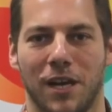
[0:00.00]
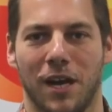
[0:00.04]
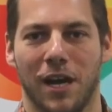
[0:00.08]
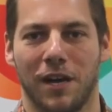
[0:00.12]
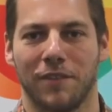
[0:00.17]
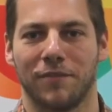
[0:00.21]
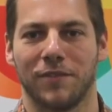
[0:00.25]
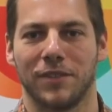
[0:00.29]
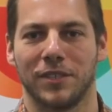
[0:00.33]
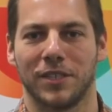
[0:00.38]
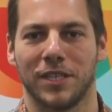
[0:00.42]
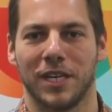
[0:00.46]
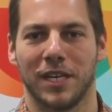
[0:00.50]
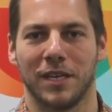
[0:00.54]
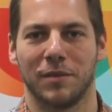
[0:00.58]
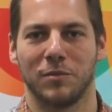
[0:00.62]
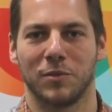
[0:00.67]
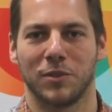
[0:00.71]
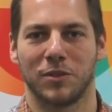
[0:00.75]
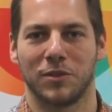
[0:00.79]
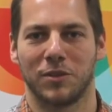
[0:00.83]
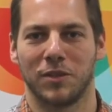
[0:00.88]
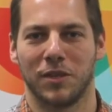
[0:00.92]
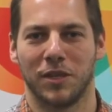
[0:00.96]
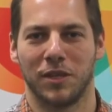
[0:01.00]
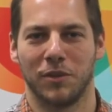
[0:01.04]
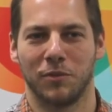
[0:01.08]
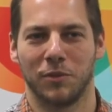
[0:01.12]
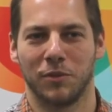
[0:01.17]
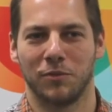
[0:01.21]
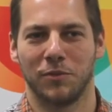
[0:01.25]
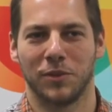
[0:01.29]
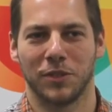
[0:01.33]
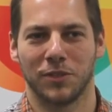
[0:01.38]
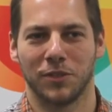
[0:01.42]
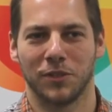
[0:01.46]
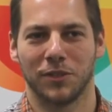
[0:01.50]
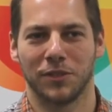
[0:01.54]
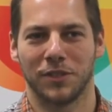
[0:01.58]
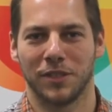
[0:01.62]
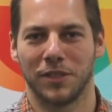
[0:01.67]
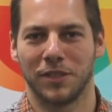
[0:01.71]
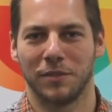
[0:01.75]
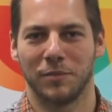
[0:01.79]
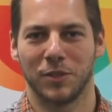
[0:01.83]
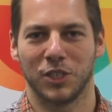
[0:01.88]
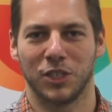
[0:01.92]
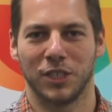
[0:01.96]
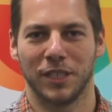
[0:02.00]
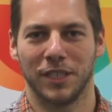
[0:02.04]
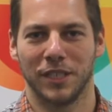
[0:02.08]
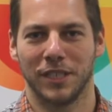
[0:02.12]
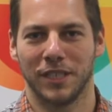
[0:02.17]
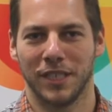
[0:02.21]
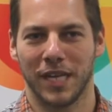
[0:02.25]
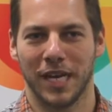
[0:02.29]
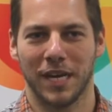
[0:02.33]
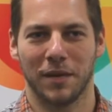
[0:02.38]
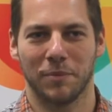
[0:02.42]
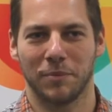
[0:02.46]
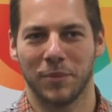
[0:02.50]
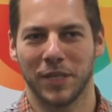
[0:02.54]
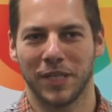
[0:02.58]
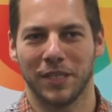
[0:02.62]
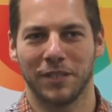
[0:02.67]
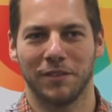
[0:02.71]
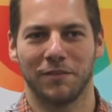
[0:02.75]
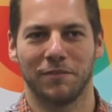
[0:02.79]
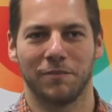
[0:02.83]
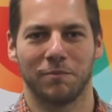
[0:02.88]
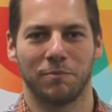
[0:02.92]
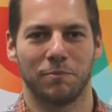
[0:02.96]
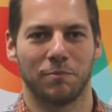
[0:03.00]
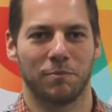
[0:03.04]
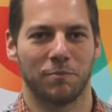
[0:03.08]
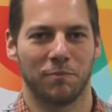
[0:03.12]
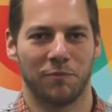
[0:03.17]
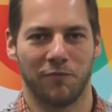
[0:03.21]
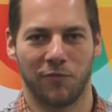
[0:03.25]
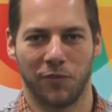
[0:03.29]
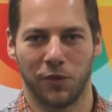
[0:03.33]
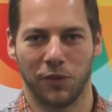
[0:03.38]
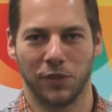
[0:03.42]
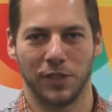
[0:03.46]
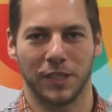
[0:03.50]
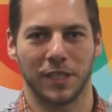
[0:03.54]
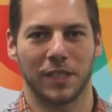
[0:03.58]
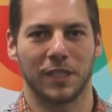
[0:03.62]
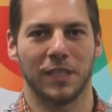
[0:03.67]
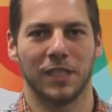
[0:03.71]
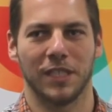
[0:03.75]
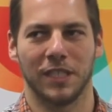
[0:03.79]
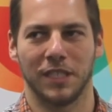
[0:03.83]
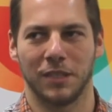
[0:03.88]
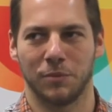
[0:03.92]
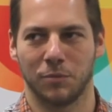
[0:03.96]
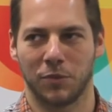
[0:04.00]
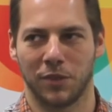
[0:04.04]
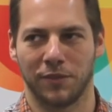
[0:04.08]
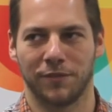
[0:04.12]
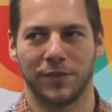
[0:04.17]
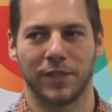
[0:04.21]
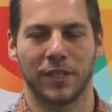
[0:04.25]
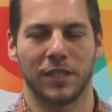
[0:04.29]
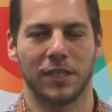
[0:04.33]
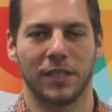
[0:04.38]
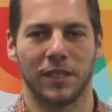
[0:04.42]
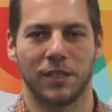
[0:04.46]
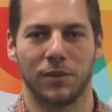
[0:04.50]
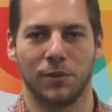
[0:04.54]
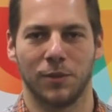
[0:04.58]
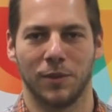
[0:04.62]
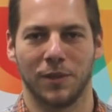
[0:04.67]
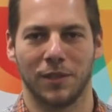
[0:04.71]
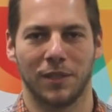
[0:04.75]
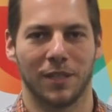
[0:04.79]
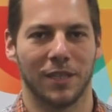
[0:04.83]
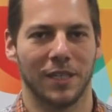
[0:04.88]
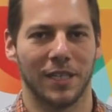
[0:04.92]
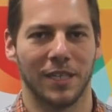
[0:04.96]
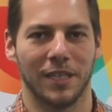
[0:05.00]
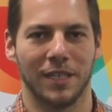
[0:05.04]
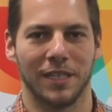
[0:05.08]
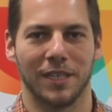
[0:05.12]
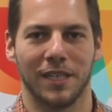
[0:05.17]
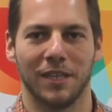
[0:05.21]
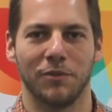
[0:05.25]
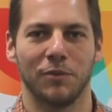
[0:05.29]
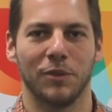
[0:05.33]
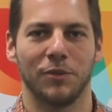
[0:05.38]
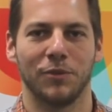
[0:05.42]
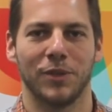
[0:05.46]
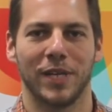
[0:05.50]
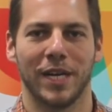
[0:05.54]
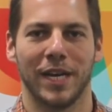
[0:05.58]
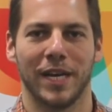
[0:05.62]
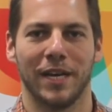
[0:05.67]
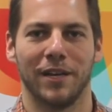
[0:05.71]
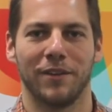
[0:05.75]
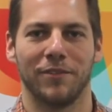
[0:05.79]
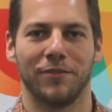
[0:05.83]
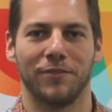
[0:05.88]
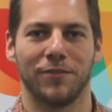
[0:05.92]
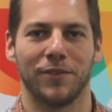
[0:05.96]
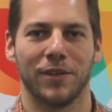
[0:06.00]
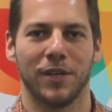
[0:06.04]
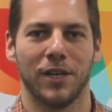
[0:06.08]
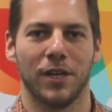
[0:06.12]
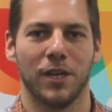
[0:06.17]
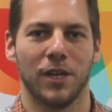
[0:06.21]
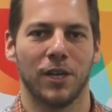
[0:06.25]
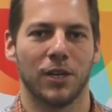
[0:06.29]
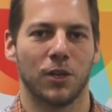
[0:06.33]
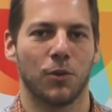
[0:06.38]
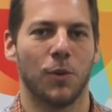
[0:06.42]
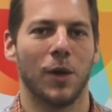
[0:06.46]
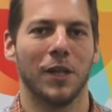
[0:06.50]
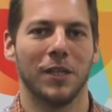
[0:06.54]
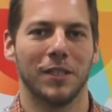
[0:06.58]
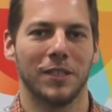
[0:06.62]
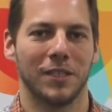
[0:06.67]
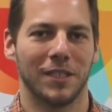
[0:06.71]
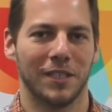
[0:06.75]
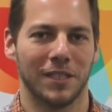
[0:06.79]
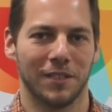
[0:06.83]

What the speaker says: Oftentimes it would result in the machine not being fully clean, perfectly clean, and then we would have quality